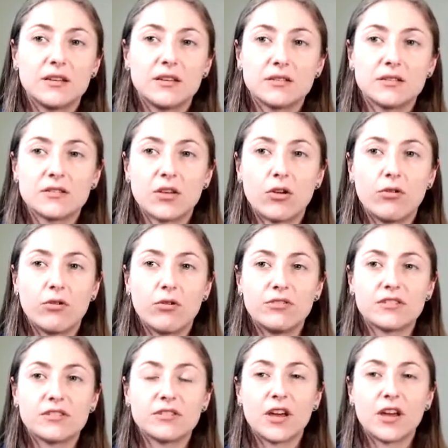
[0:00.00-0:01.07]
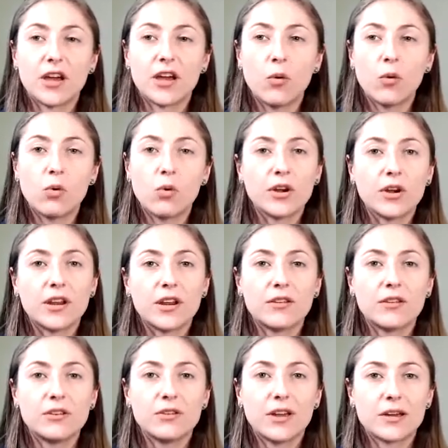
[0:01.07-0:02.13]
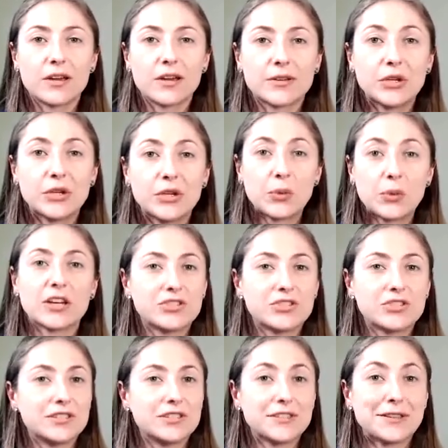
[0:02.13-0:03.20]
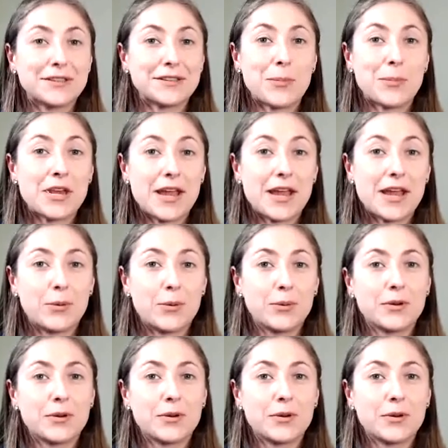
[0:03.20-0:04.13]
So just a warning, if you have any questions, get them in now.